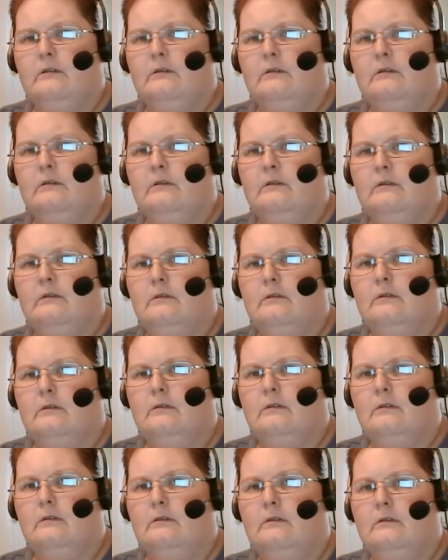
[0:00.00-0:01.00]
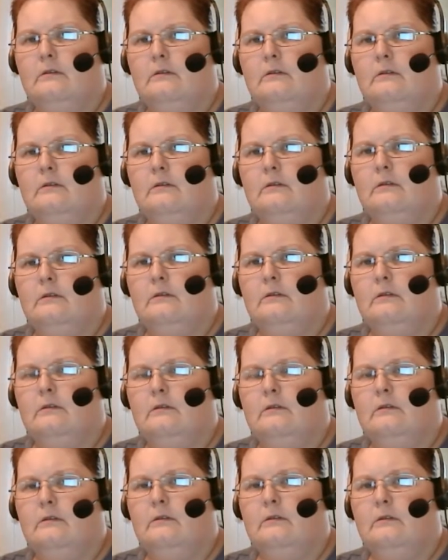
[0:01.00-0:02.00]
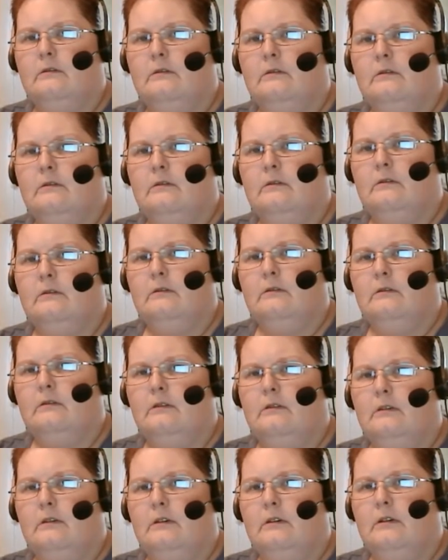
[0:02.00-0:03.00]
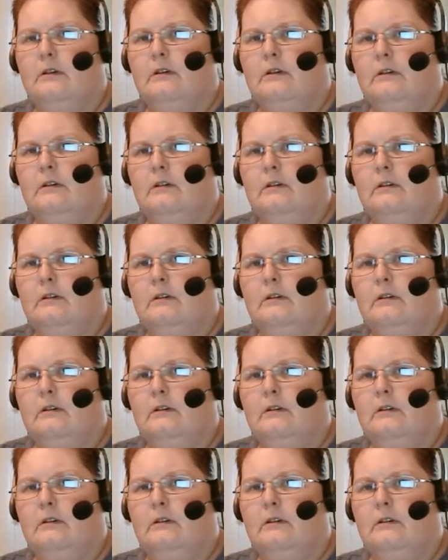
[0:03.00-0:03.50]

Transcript: [no speech]